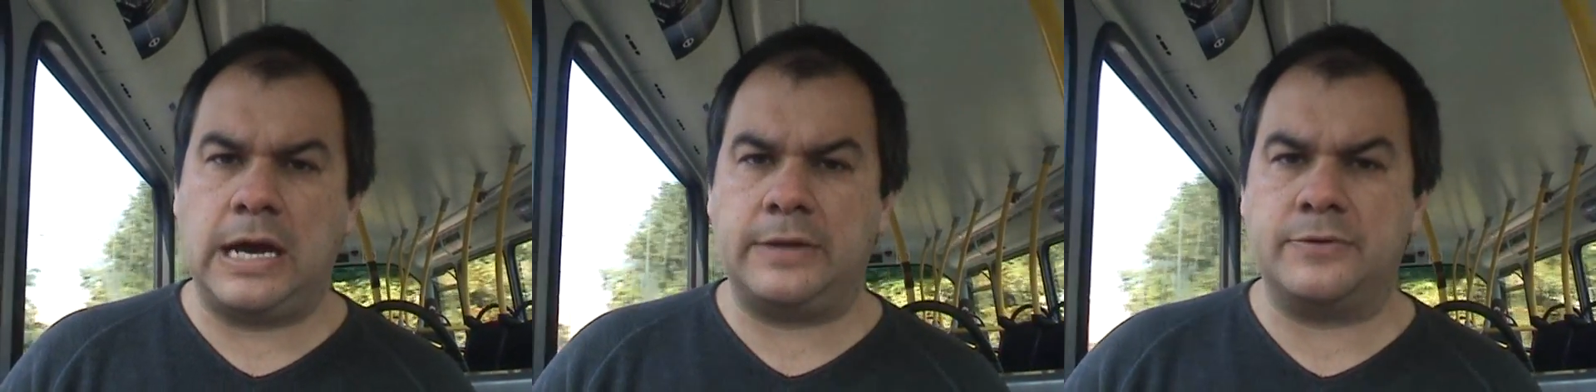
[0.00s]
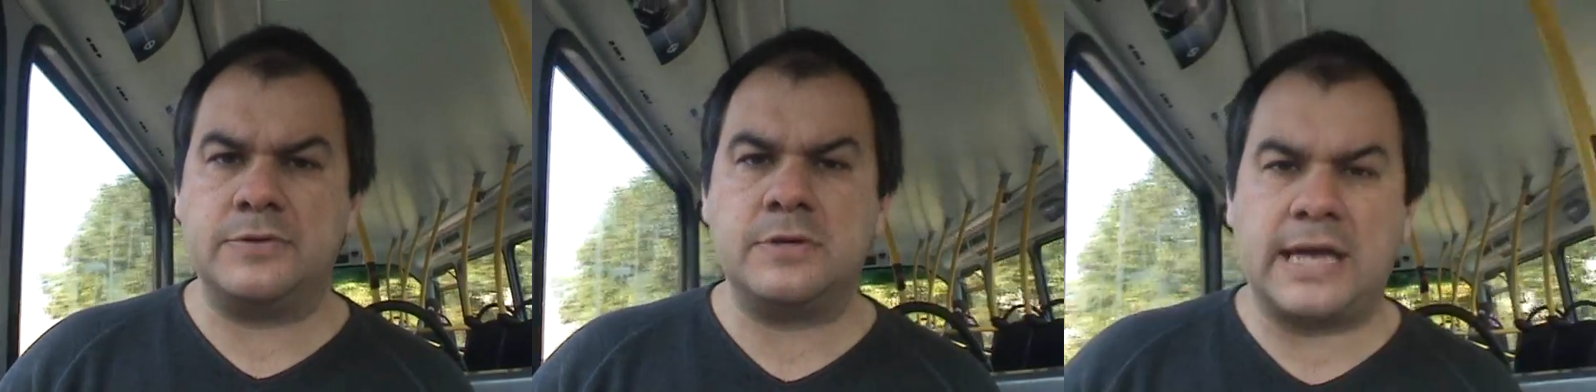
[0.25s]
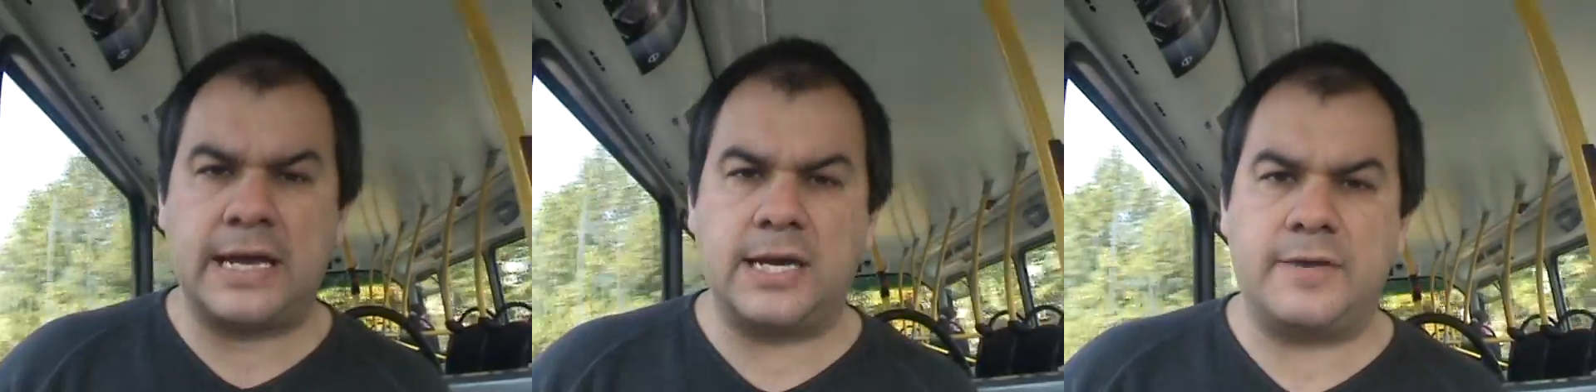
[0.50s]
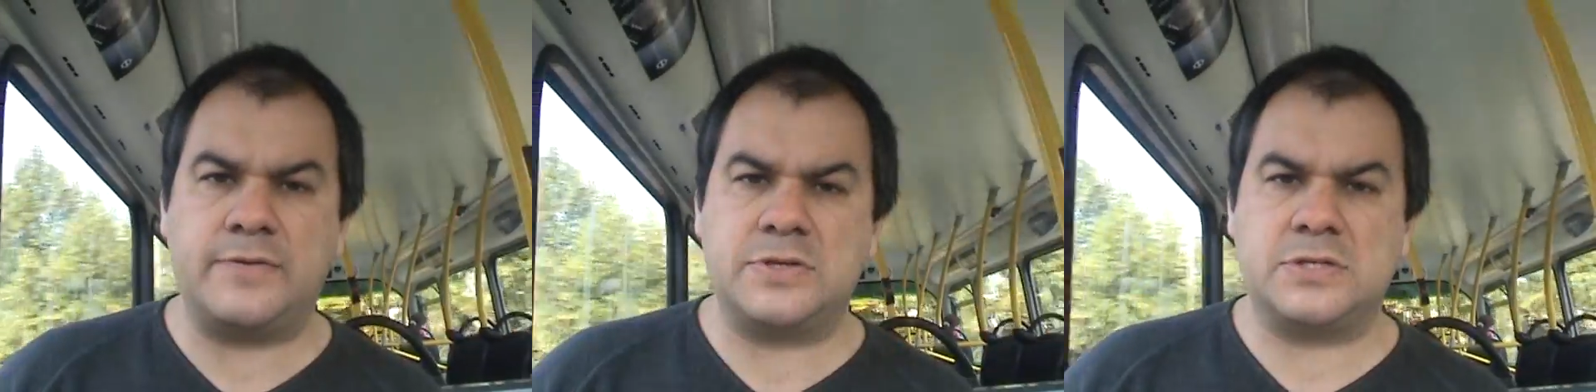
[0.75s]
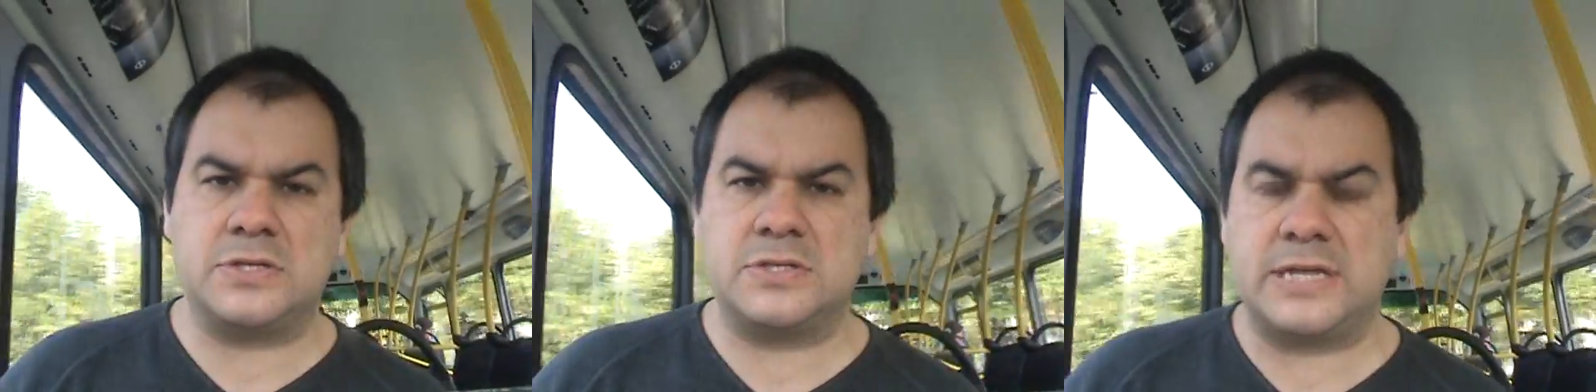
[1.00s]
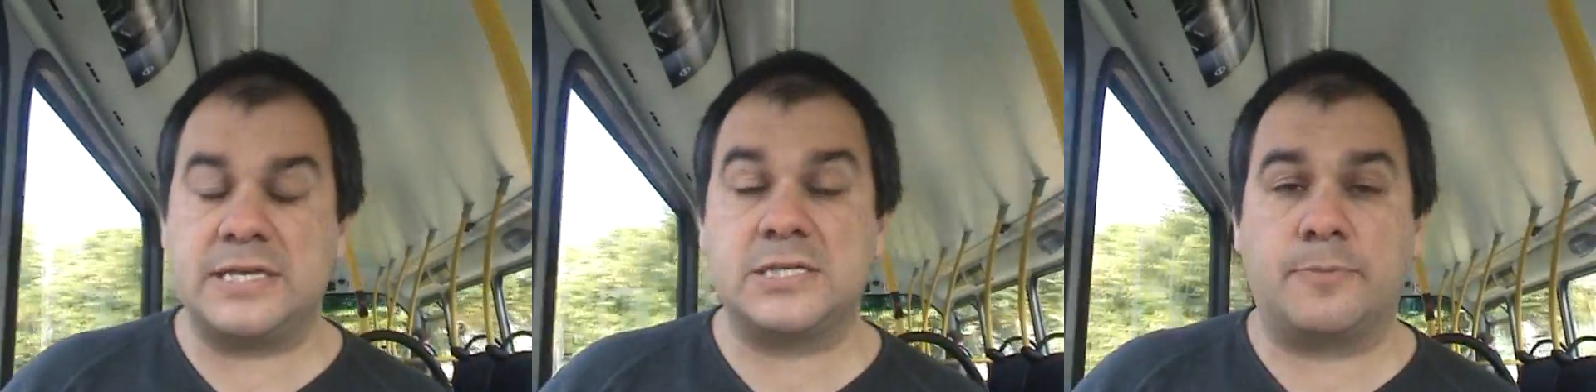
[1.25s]
and Ken Livingstone
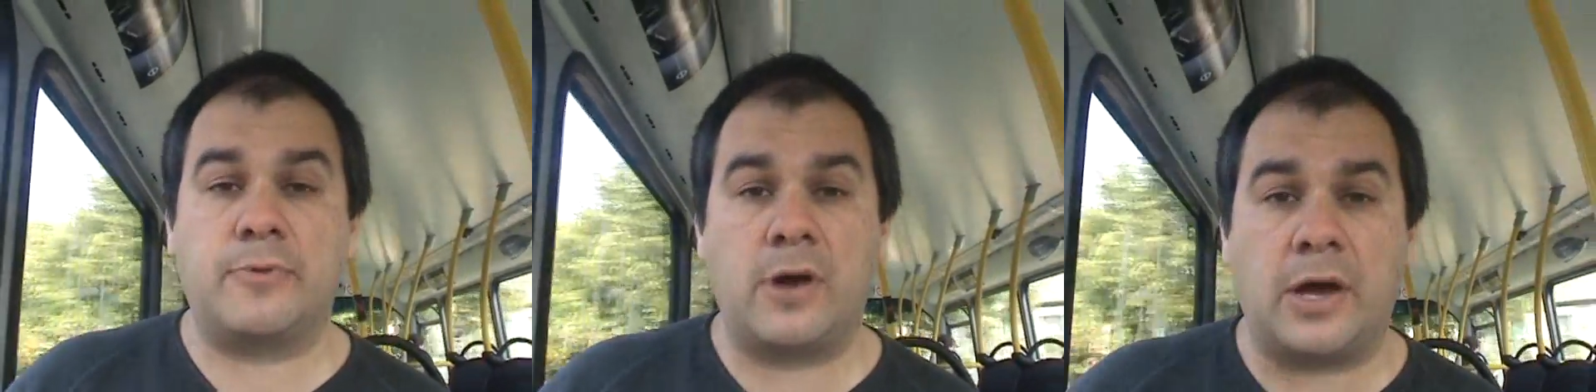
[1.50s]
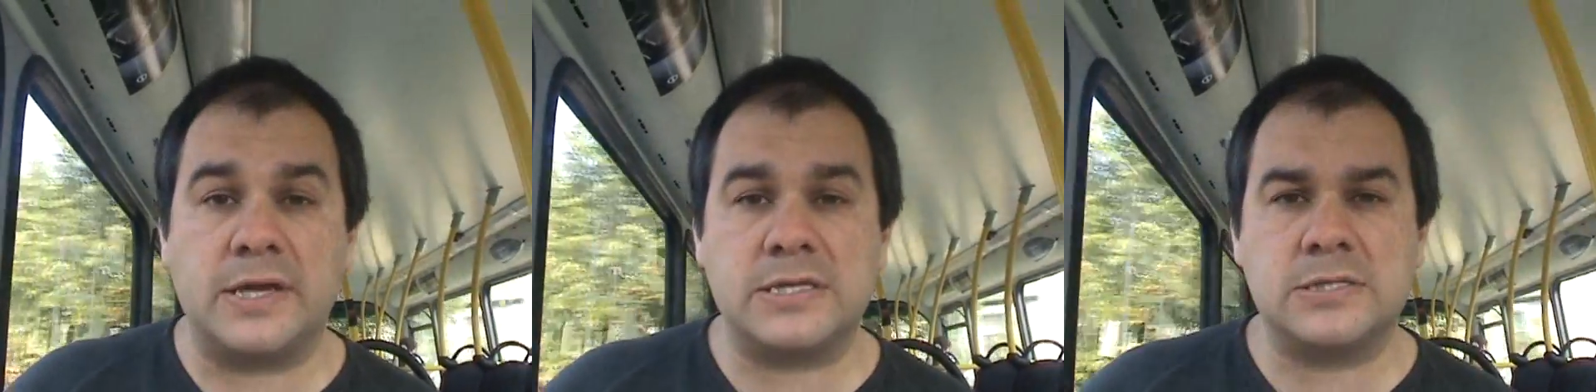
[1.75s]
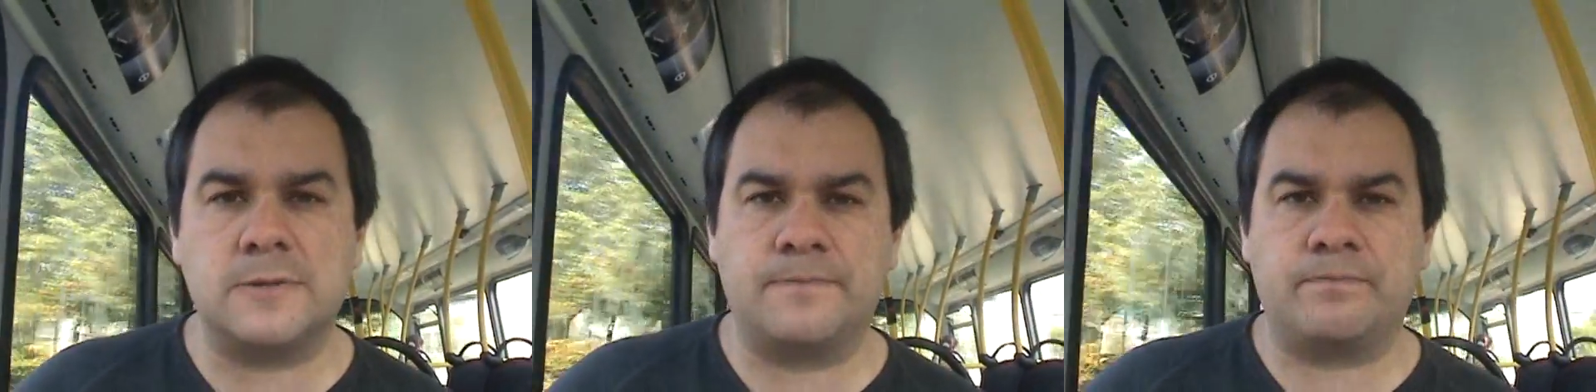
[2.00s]
sets the price.